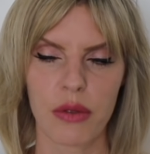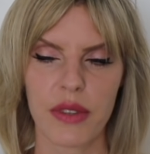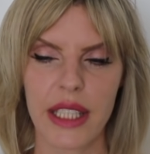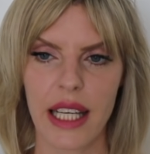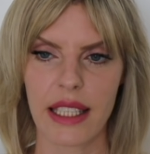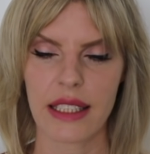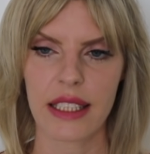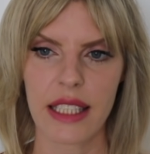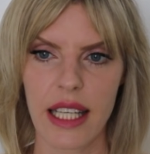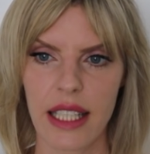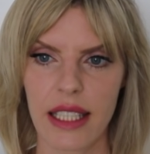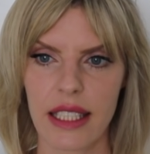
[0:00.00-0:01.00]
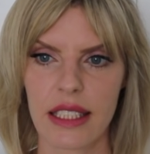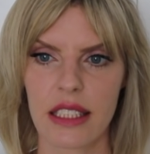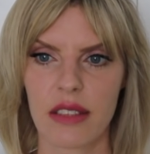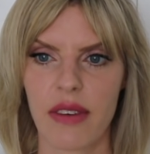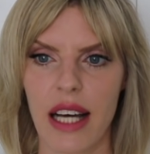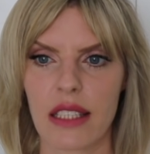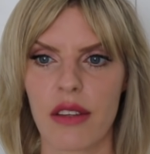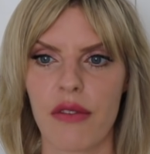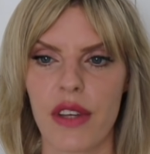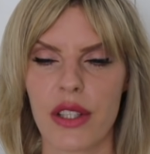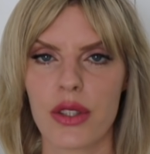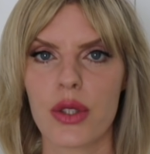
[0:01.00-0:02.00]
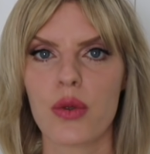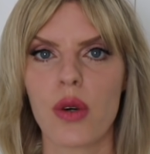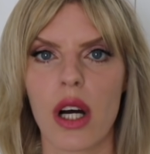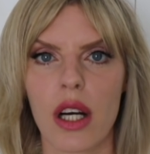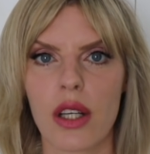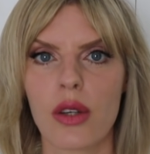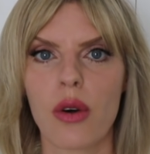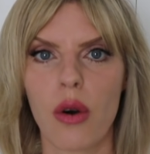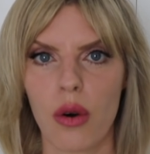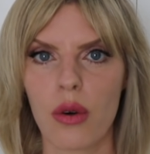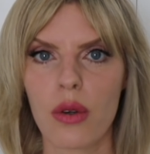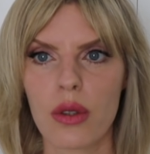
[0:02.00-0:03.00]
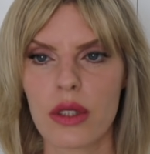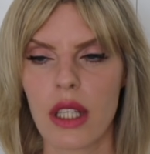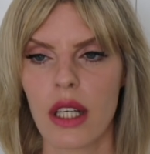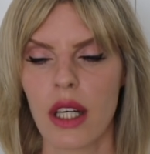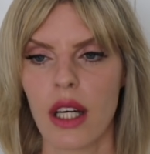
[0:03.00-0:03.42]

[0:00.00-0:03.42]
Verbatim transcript: So the idea is that when you are cold,